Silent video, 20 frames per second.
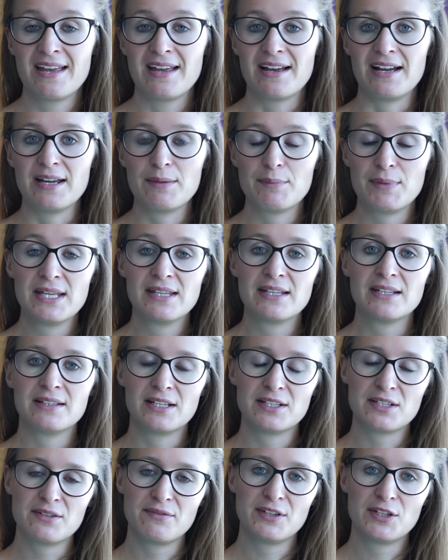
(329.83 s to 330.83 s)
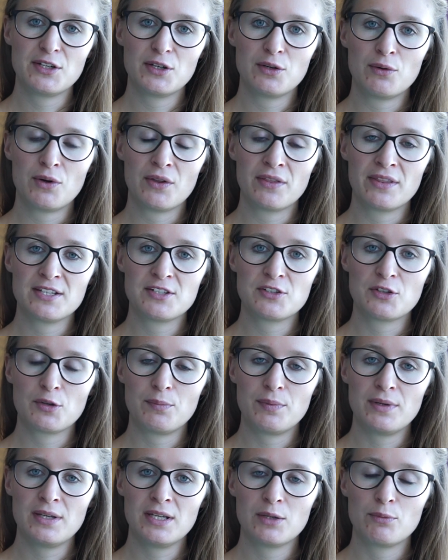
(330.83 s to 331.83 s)
I made another video on this
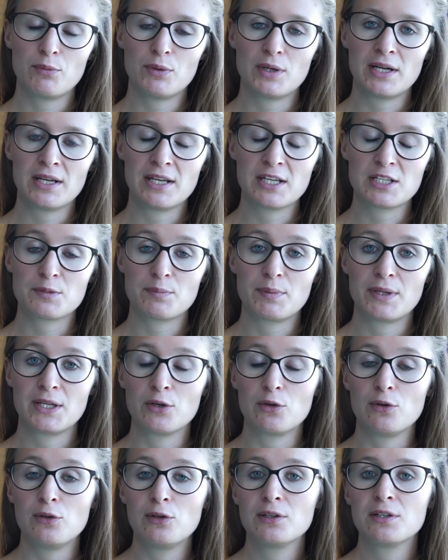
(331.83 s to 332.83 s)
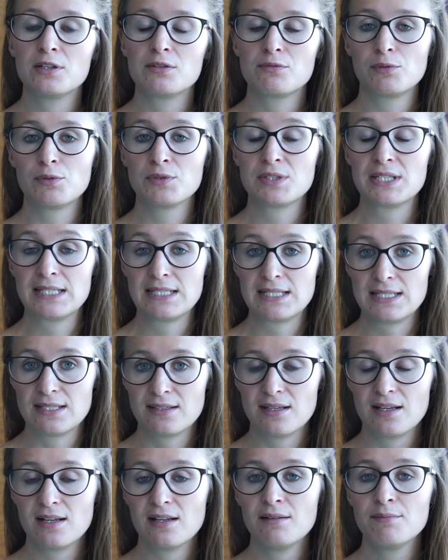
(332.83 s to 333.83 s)
topic where I explain all the rules in
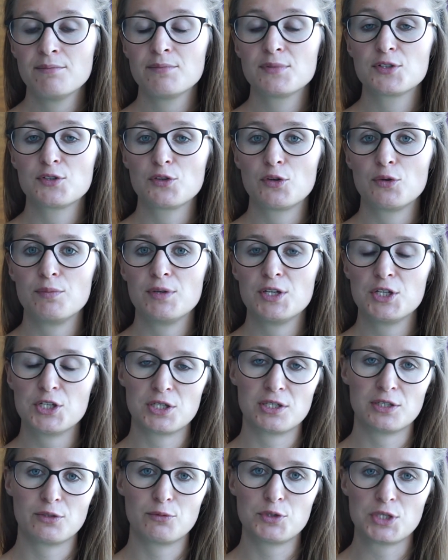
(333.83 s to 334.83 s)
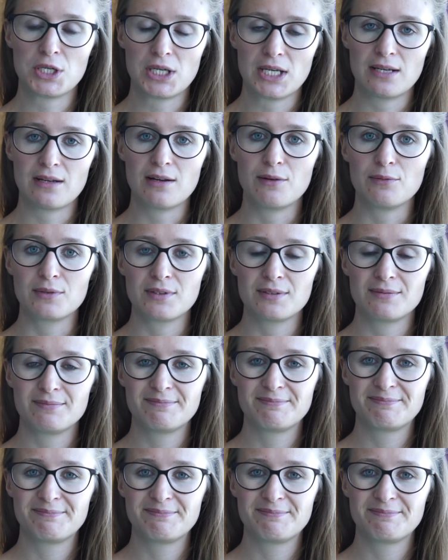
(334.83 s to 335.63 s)
detail, so be sure to check it out.